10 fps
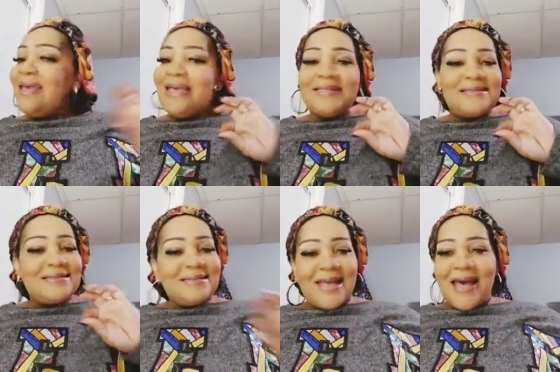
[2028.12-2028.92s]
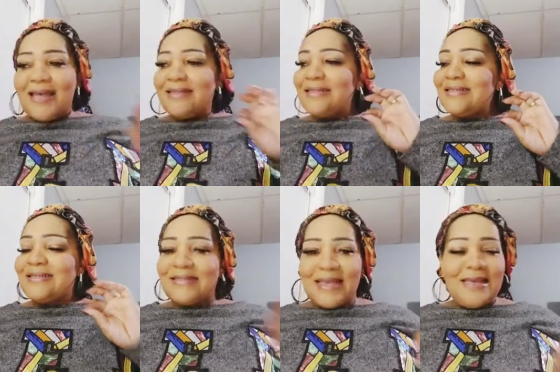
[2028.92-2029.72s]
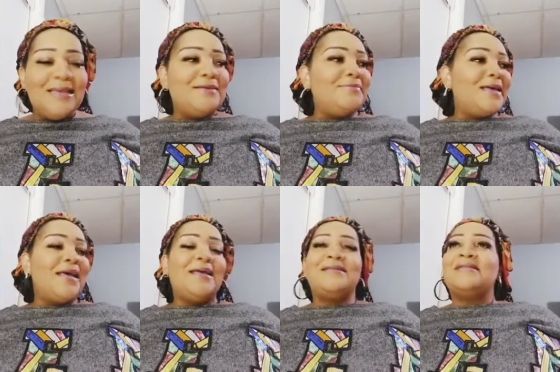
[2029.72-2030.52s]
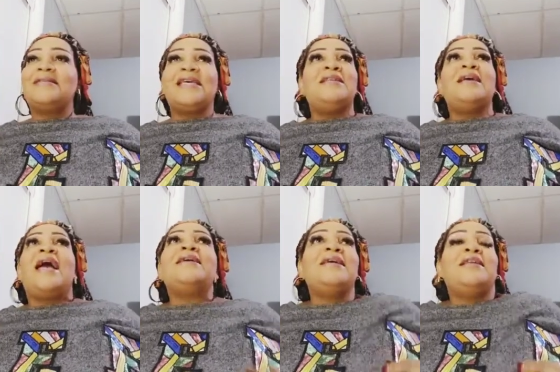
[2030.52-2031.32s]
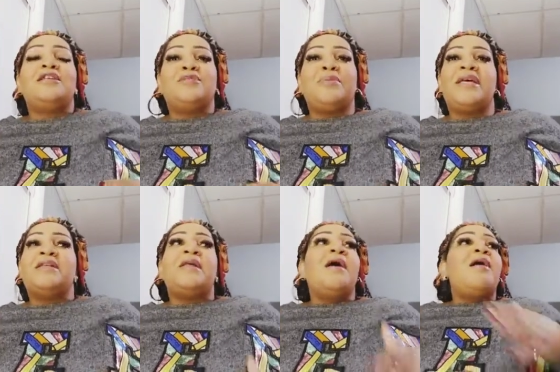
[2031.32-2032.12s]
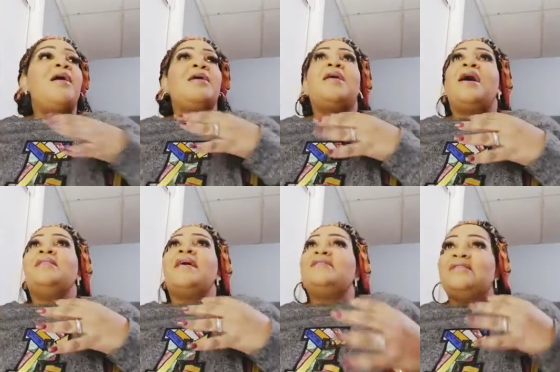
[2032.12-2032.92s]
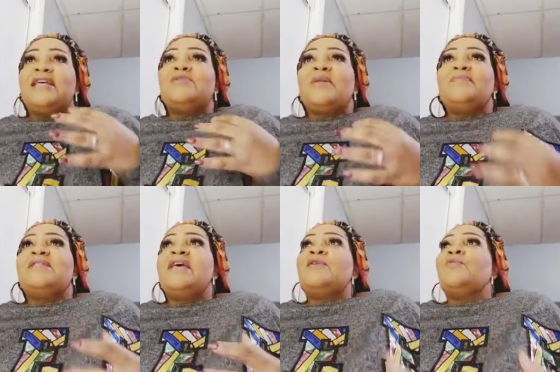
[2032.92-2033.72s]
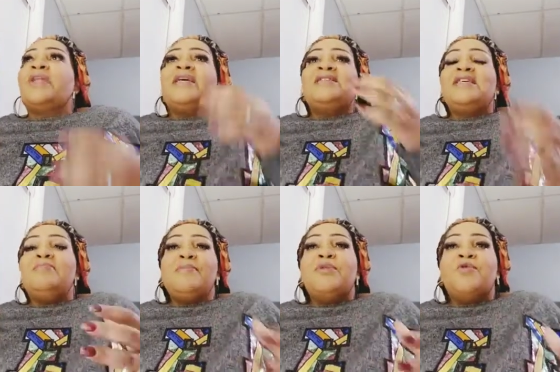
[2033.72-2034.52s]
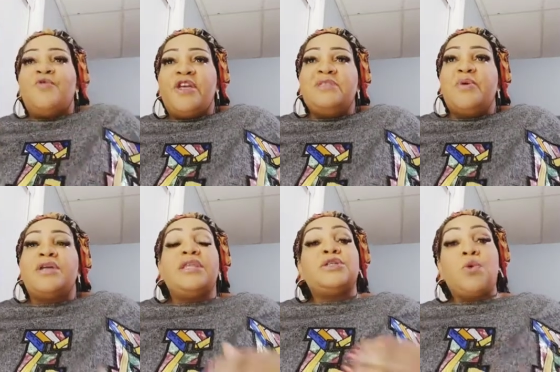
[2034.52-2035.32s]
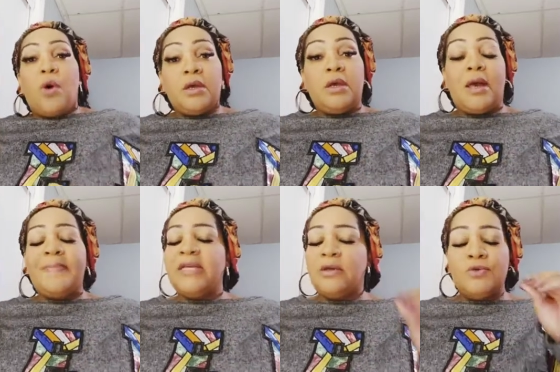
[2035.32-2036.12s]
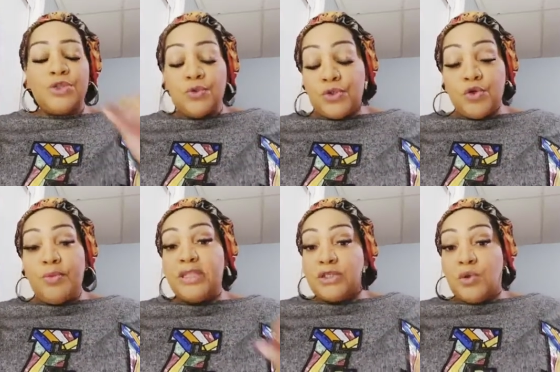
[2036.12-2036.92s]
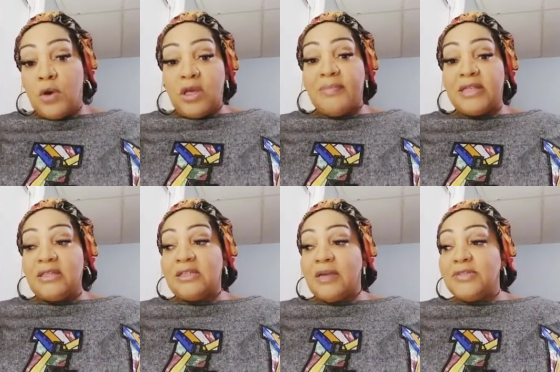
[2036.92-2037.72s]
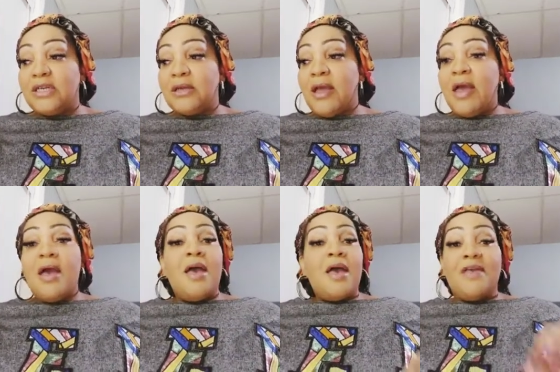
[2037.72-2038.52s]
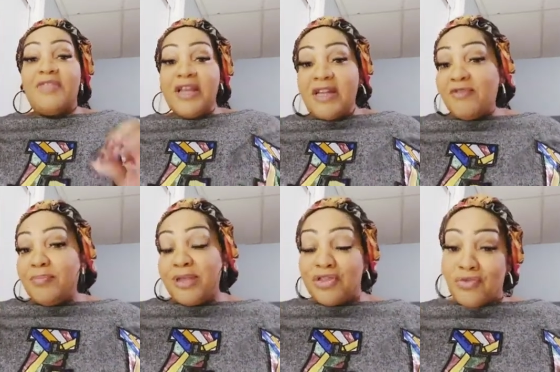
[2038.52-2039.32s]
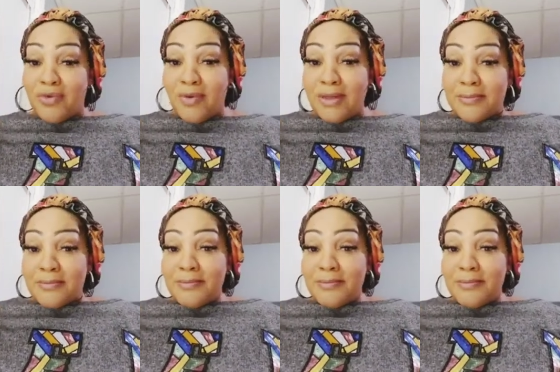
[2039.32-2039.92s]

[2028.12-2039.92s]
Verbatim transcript: it's not the same. I just can't, I can't explain it. And I like, that's what I'm saying. When I see people on Facebook and they're talking, I mean, on YouTube and they're talking about the subject and they never been through it,